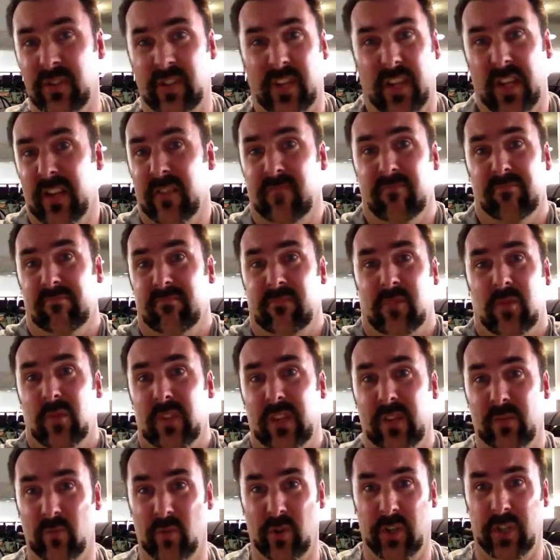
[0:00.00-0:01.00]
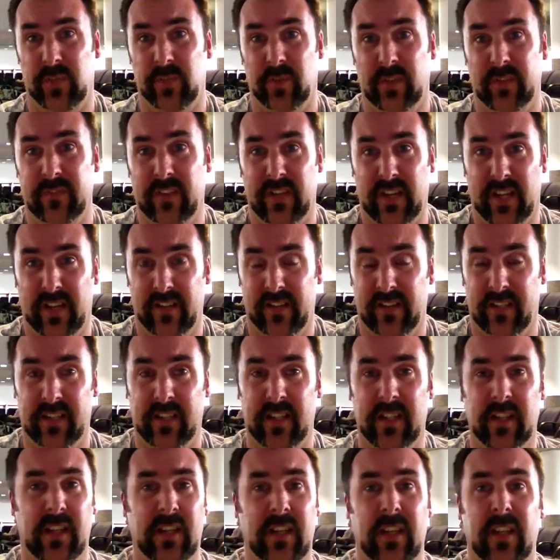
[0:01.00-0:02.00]
and all that work has been for nothing.
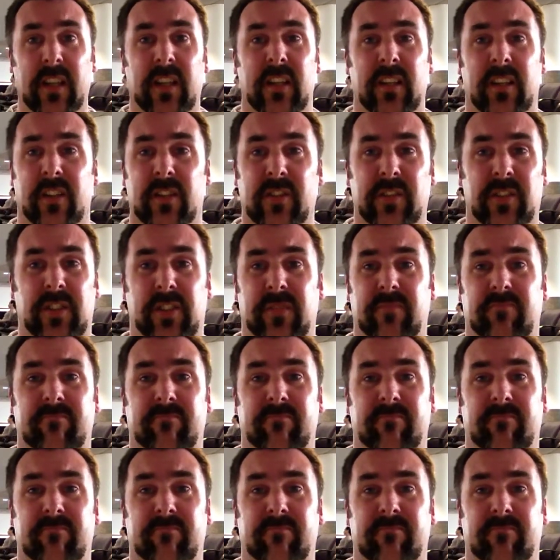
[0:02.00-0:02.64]
Just